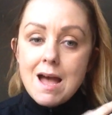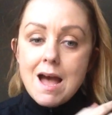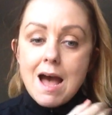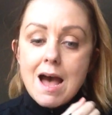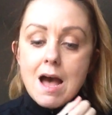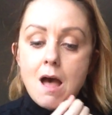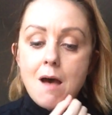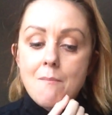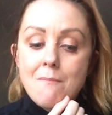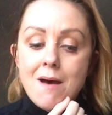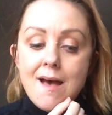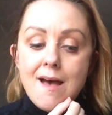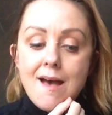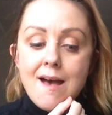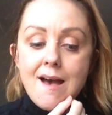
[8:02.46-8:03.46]
And
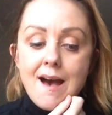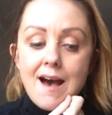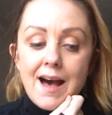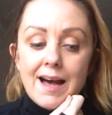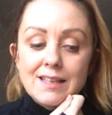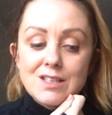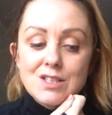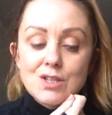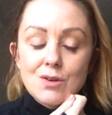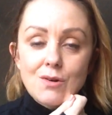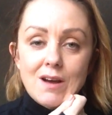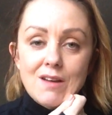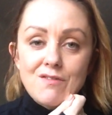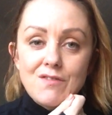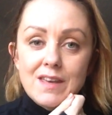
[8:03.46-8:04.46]

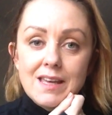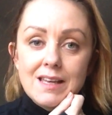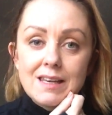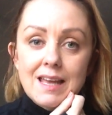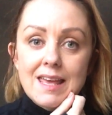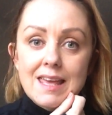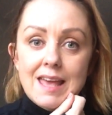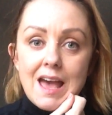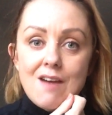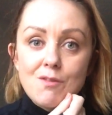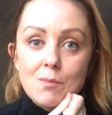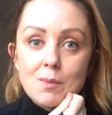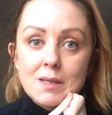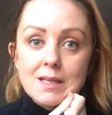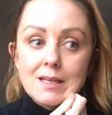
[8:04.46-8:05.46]
so I feel like
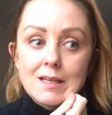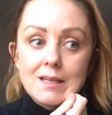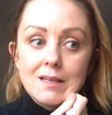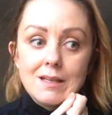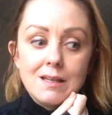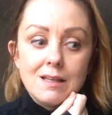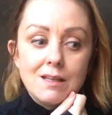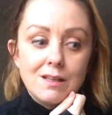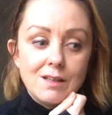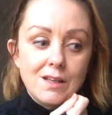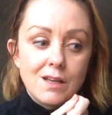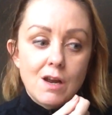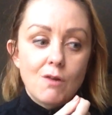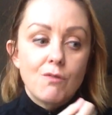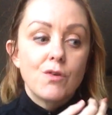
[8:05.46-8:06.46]
everybody,
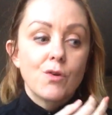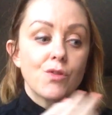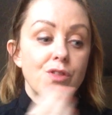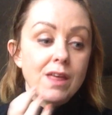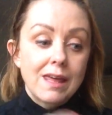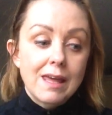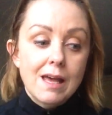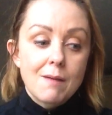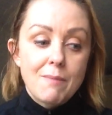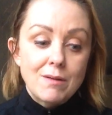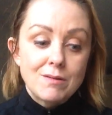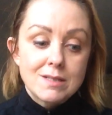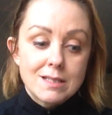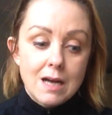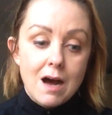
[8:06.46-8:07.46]
you know, if you're thinking
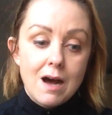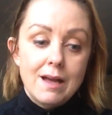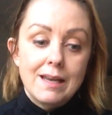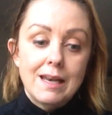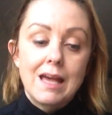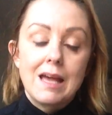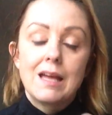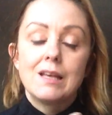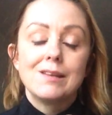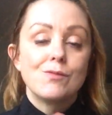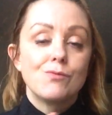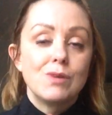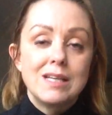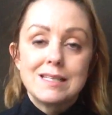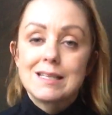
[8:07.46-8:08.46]
about starting it and
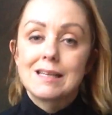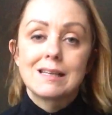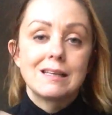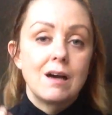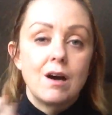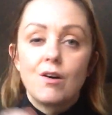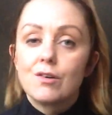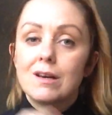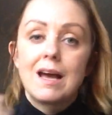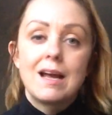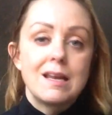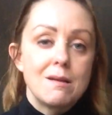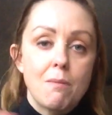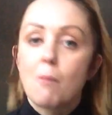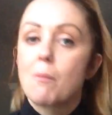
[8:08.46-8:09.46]
you're reading
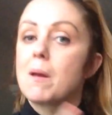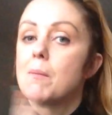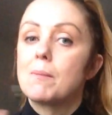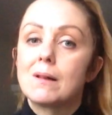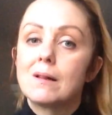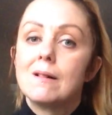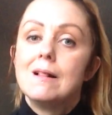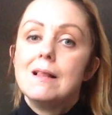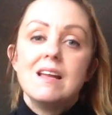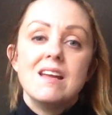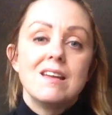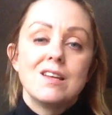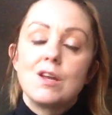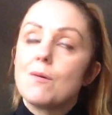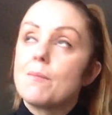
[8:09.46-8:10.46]
online about people,
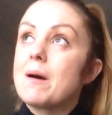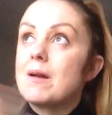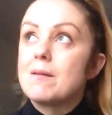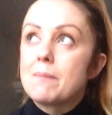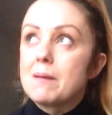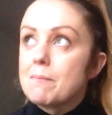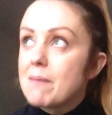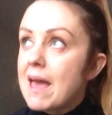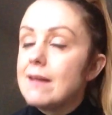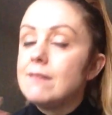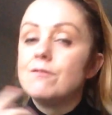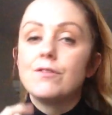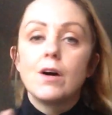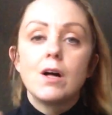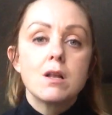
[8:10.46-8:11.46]
you know, about it being
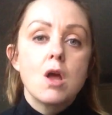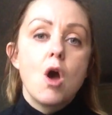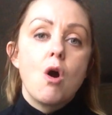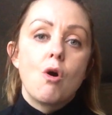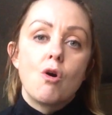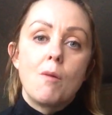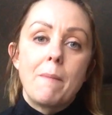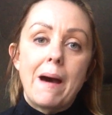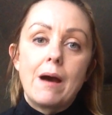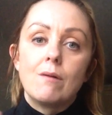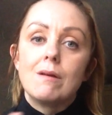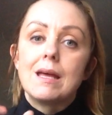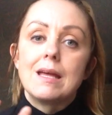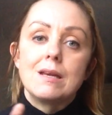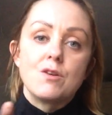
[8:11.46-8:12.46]
painful or
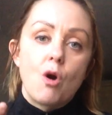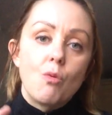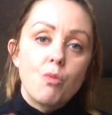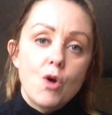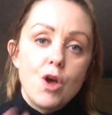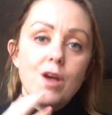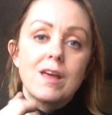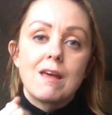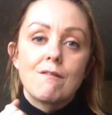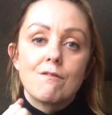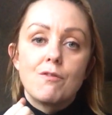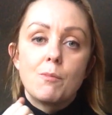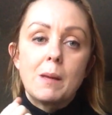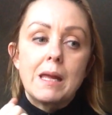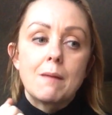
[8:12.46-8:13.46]
about it not working
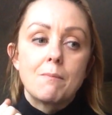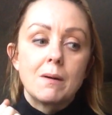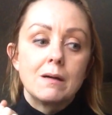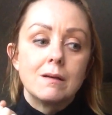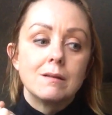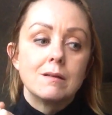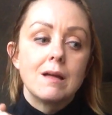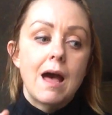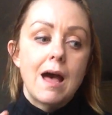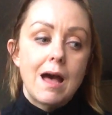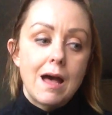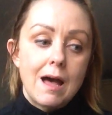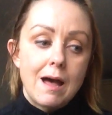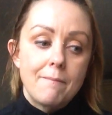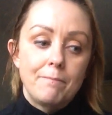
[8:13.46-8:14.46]
for people,
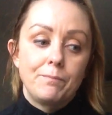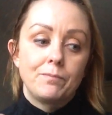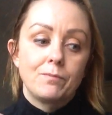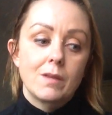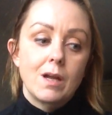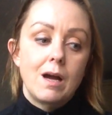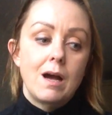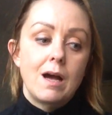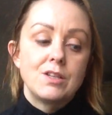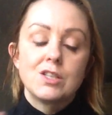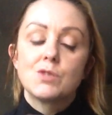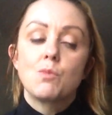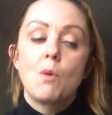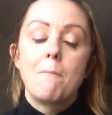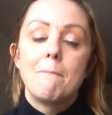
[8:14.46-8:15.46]
I
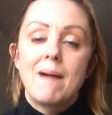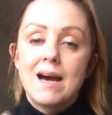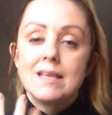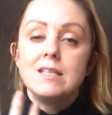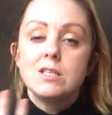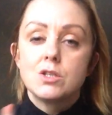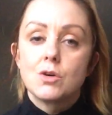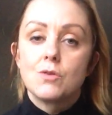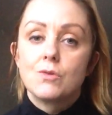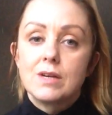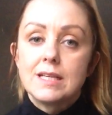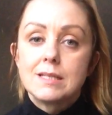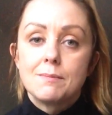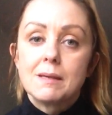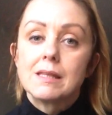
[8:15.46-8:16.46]
just want my
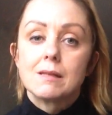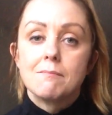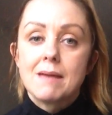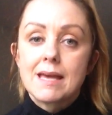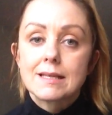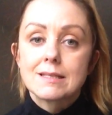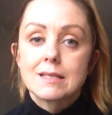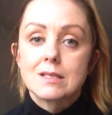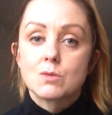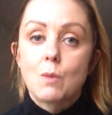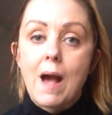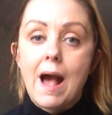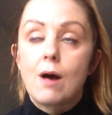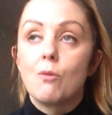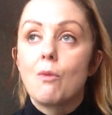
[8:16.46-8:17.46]
story to be in the mix as
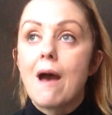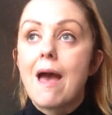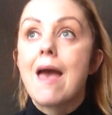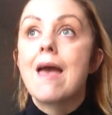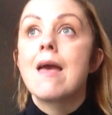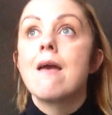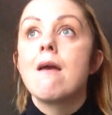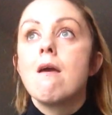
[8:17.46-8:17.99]
well, where